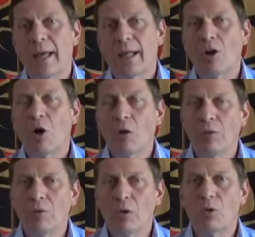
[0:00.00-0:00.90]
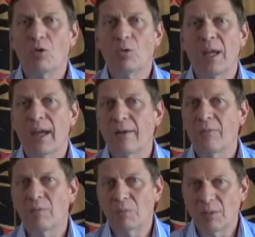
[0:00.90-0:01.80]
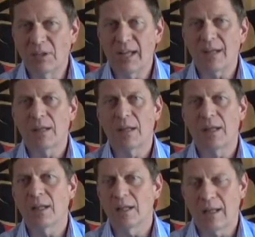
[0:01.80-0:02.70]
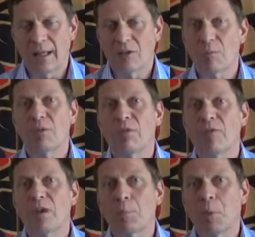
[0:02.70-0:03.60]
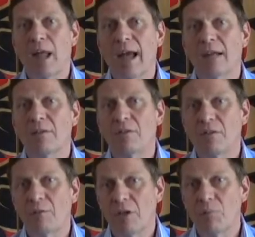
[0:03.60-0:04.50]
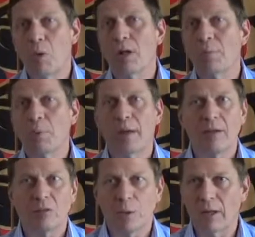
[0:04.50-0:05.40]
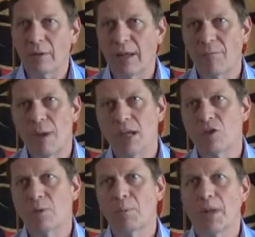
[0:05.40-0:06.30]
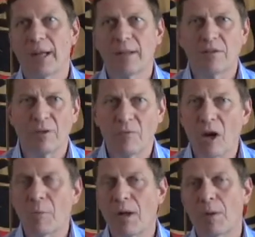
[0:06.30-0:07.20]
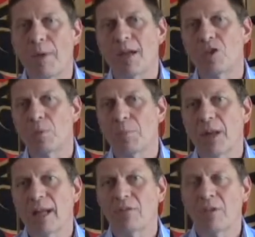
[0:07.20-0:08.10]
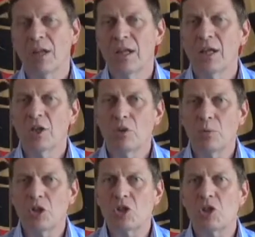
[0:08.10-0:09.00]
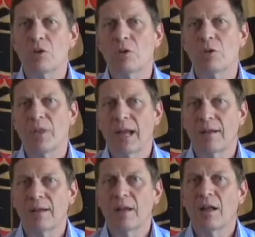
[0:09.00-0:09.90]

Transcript: And all of those we have dedicated and specific plans that we've put in place, wildlife management plans, environmental management plans, to ensure that